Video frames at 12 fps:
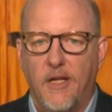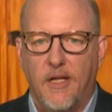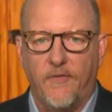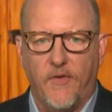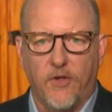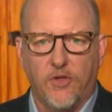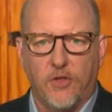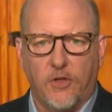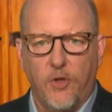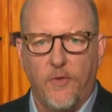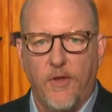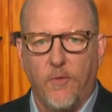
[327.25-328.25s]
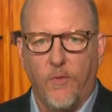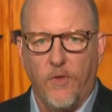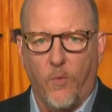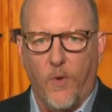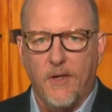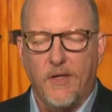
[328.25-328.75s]
if you exclude the
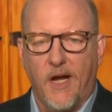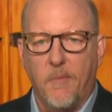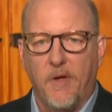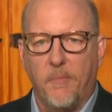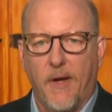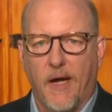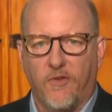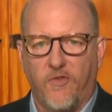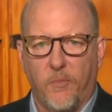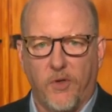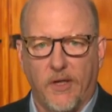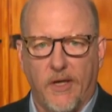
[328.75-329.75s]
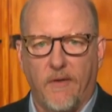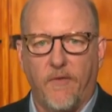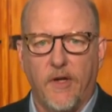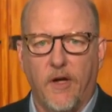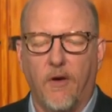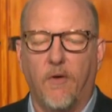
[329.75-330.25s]
one-time impact from
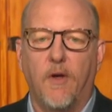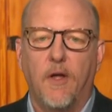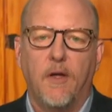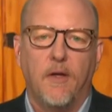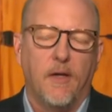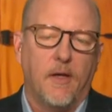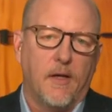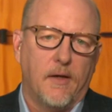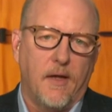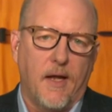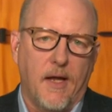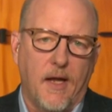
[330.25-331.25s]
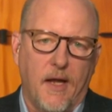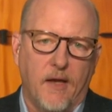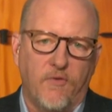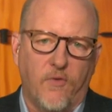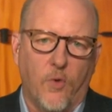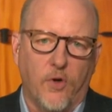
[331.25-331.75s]
LAGEVRIO uh,
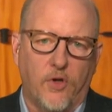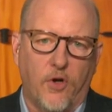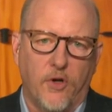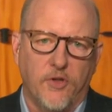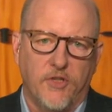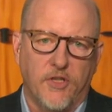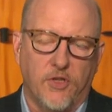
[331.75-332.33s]
and foreign currency.